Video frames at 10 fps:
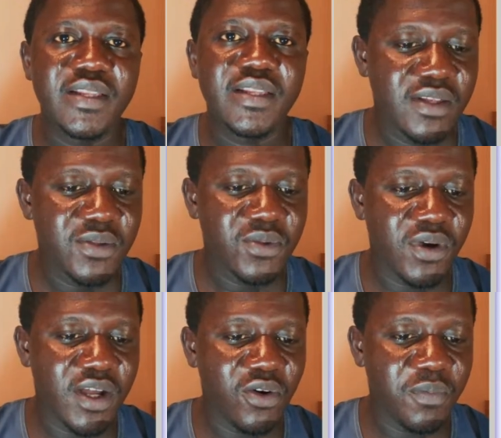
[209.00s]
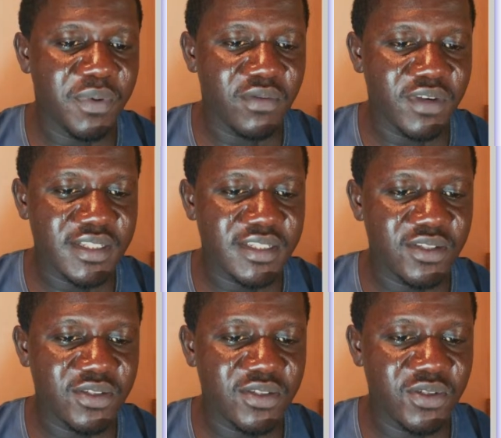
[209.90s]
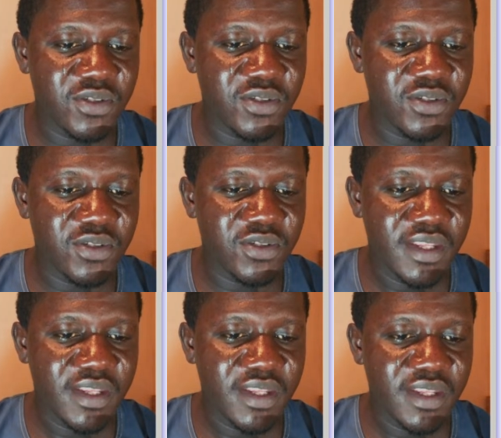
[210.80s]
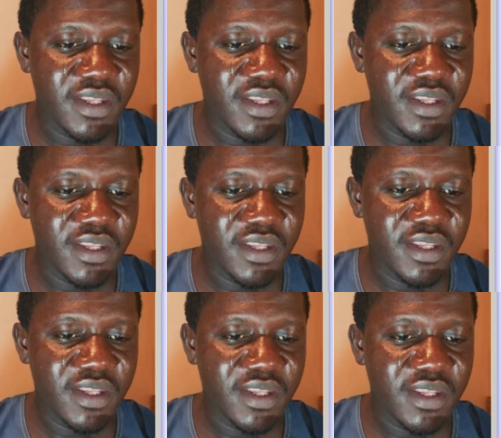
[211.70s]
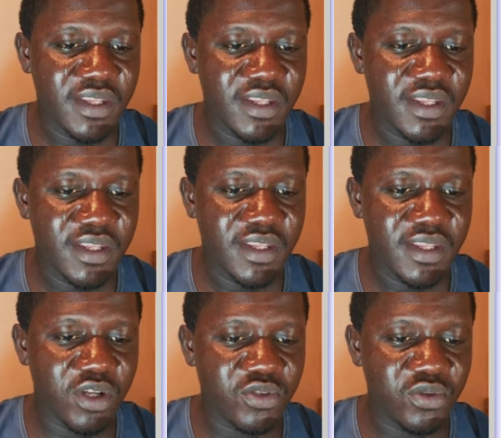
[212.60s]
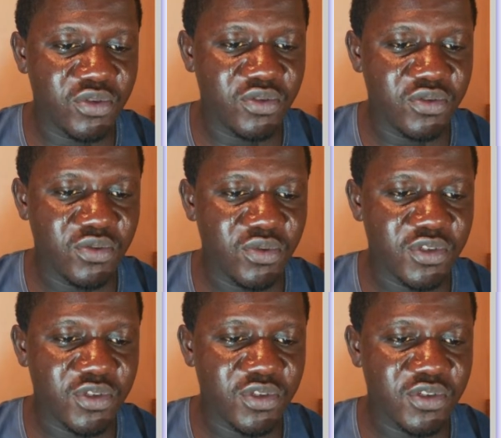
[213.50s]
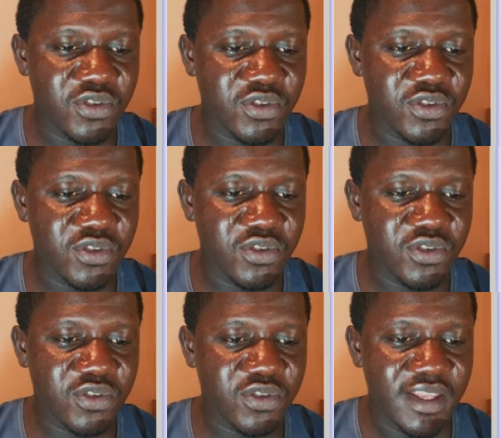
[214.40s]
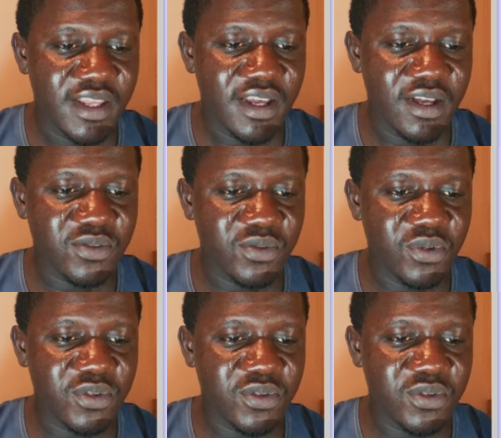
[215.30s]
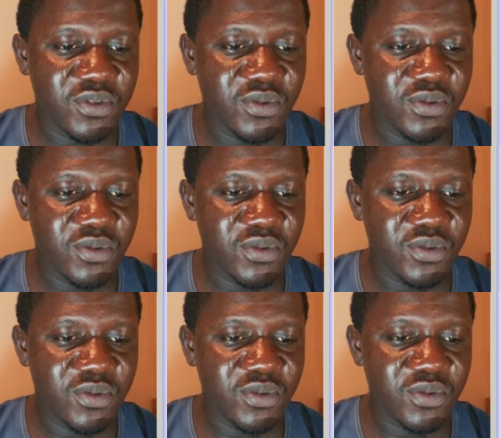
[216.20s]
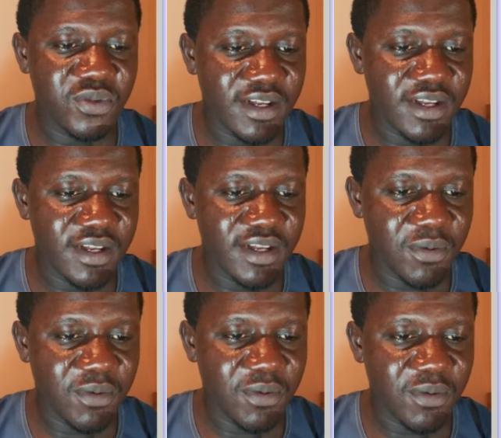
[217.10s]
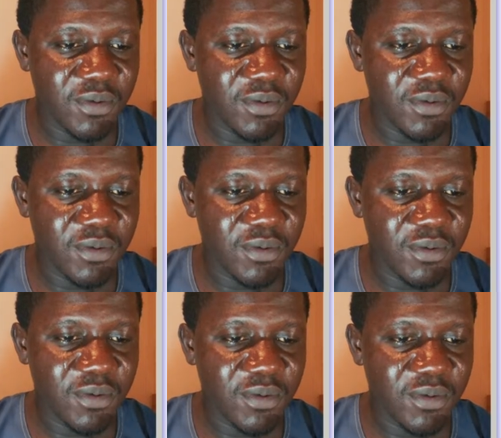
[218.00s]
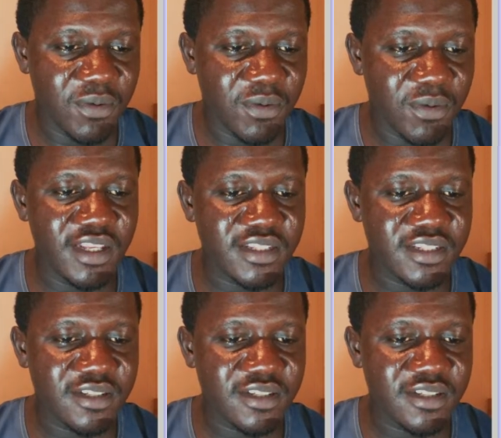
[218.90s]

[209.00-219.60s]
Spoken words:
So I hope I've answered you. And Mr. Abdulwadud Usman has also commented that I joined late.